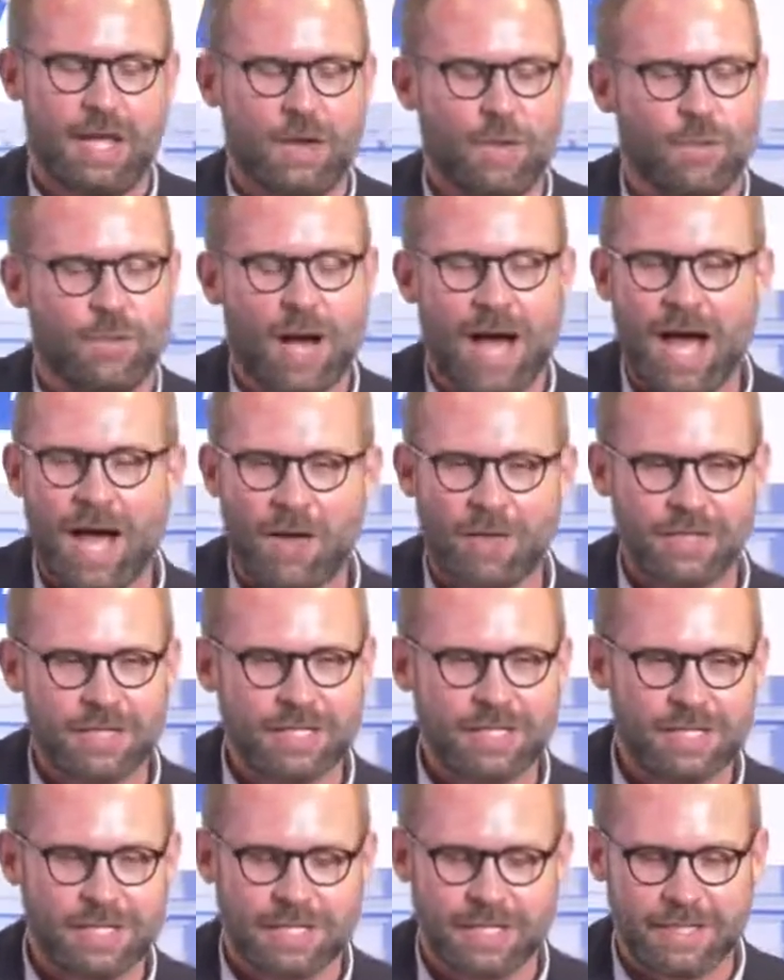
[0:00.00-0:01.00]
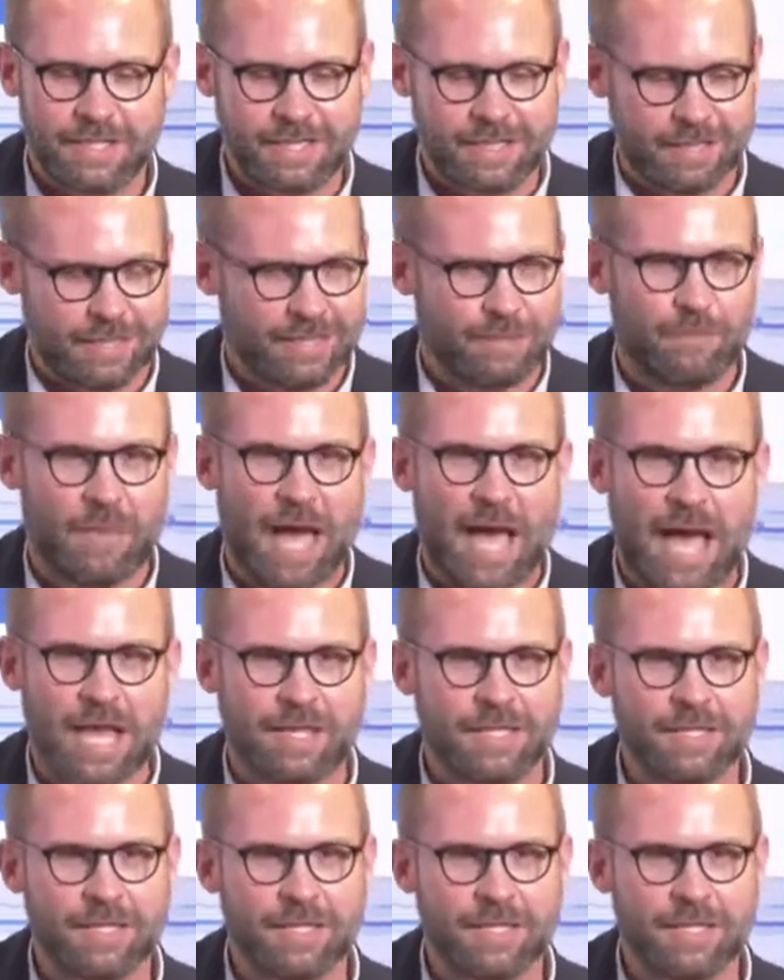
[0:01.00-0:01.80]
wow, this is bad.